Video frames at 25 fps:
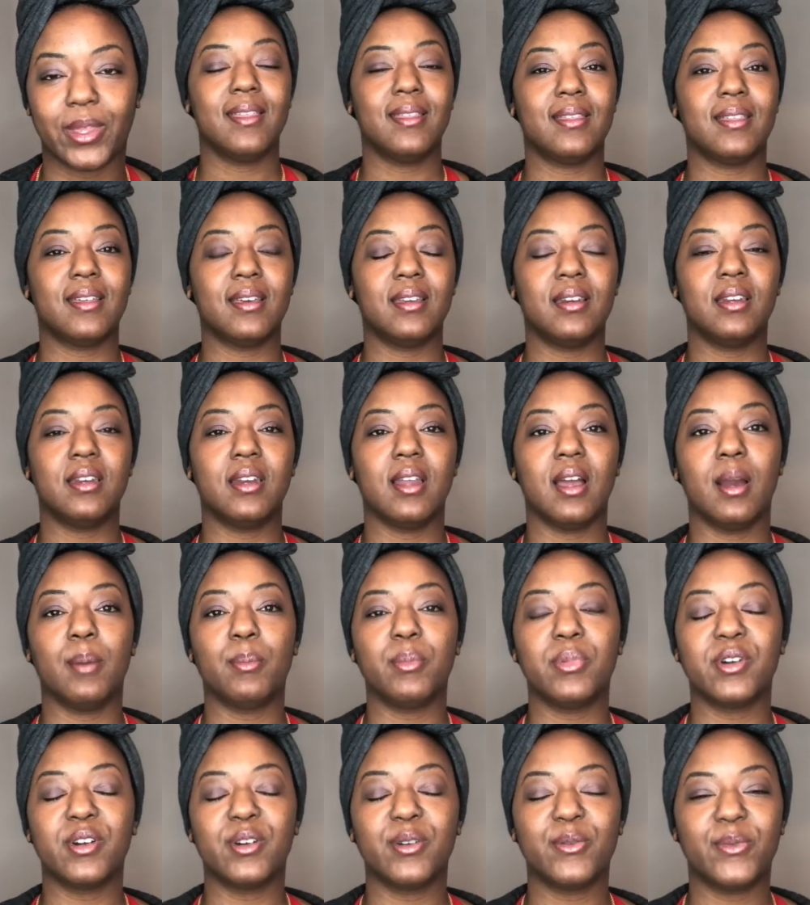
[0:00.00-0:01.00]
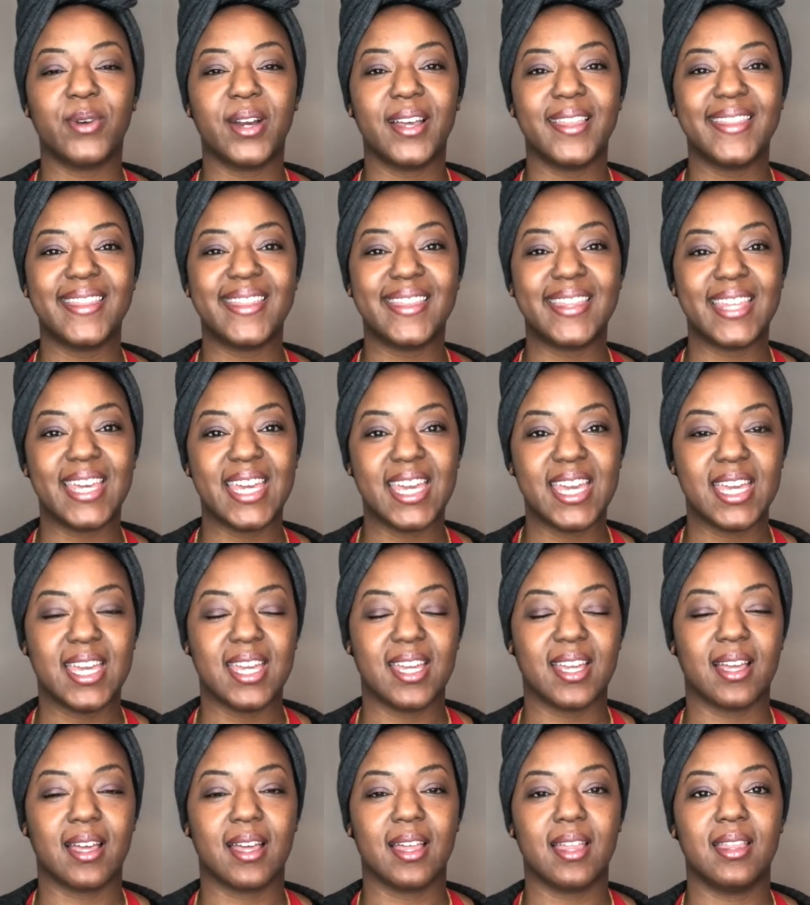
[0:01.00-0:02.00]
The number one
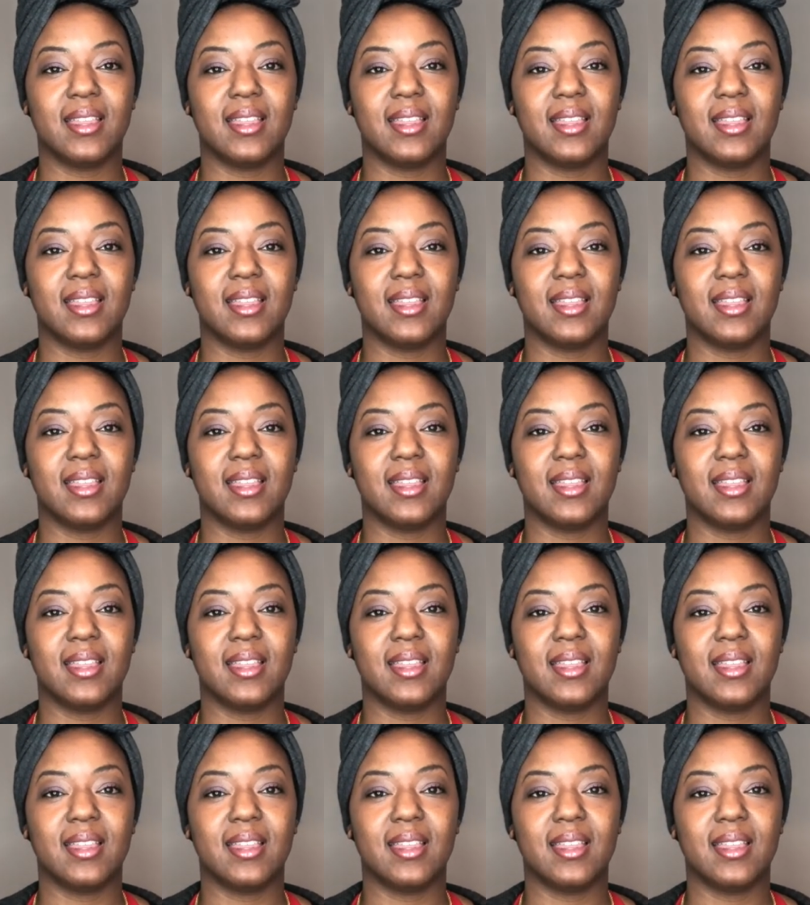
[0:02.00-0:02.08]
thing